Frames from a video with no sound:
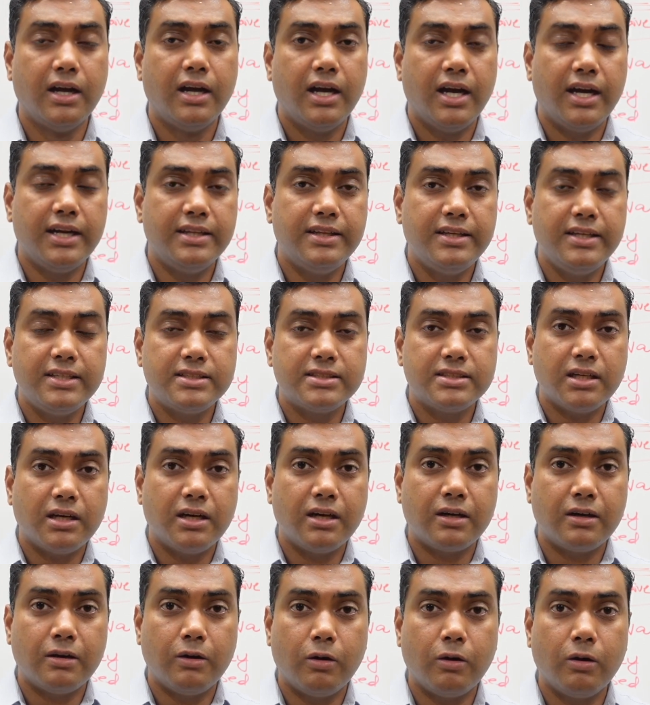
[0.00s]
And these
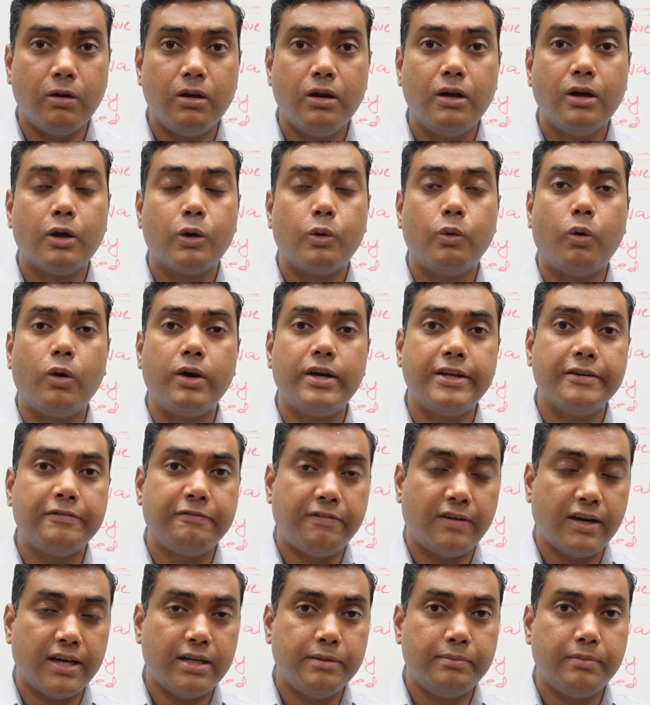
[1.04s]
are all
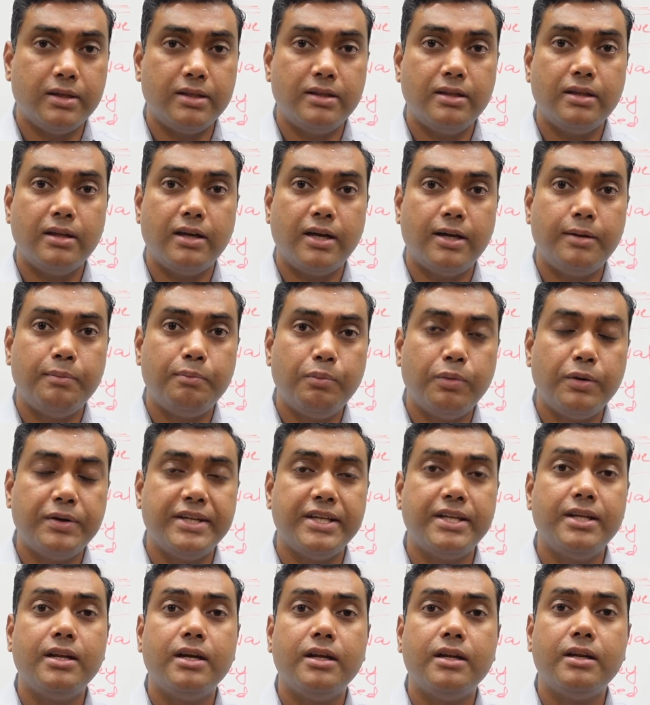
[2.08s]
quantifiable and put
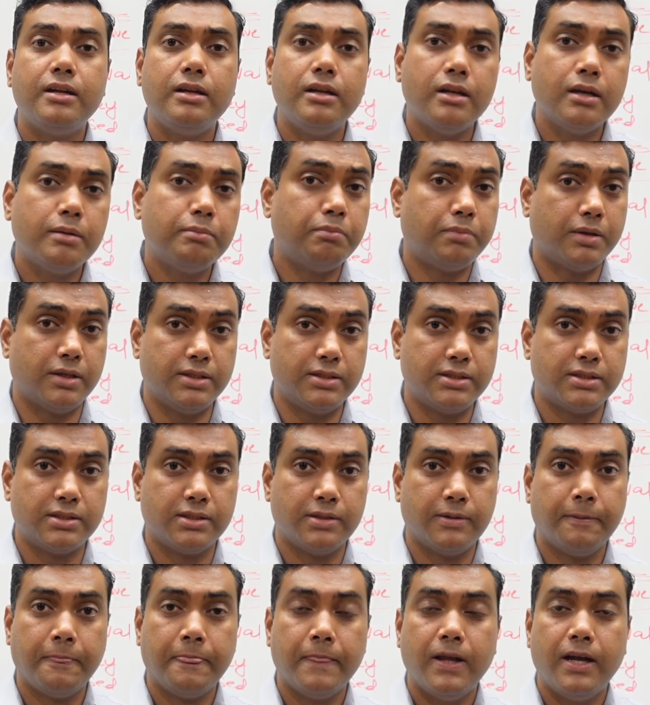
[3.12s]
in numbers.
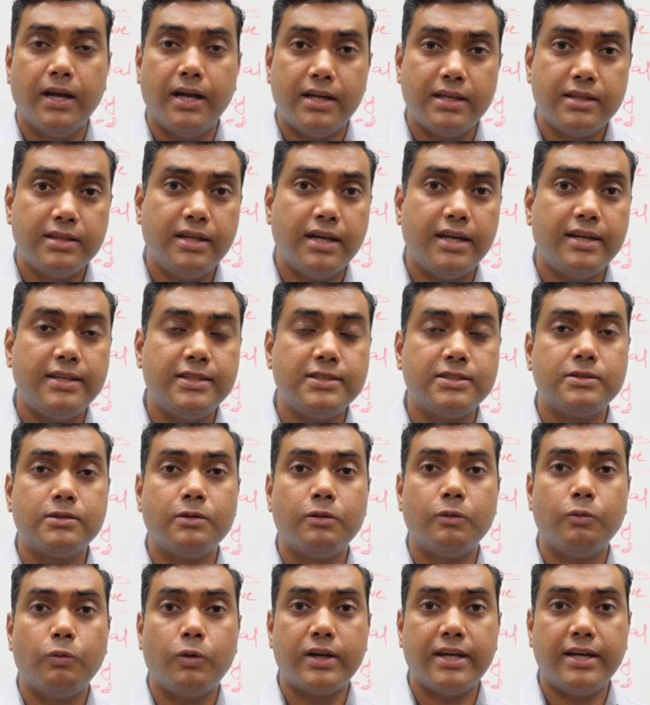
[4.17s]
And that is
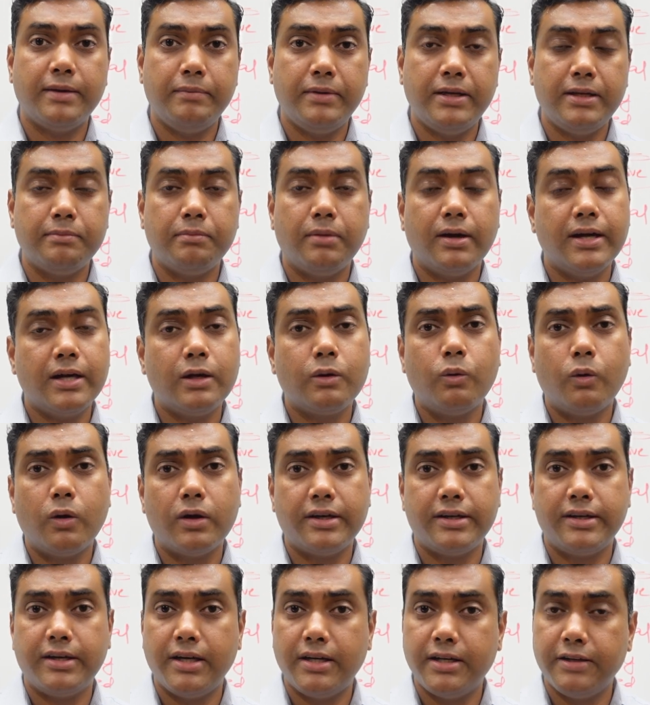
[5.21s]
what I mean by
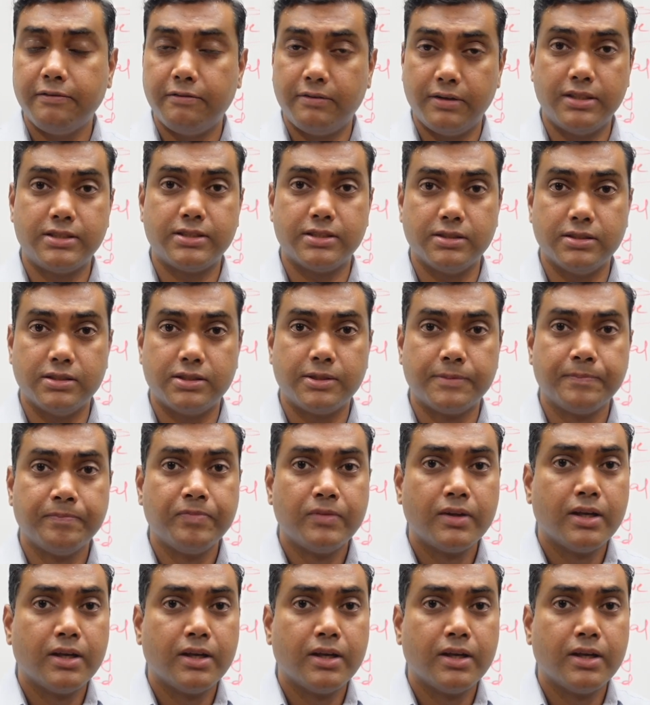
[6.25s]
quantitative research.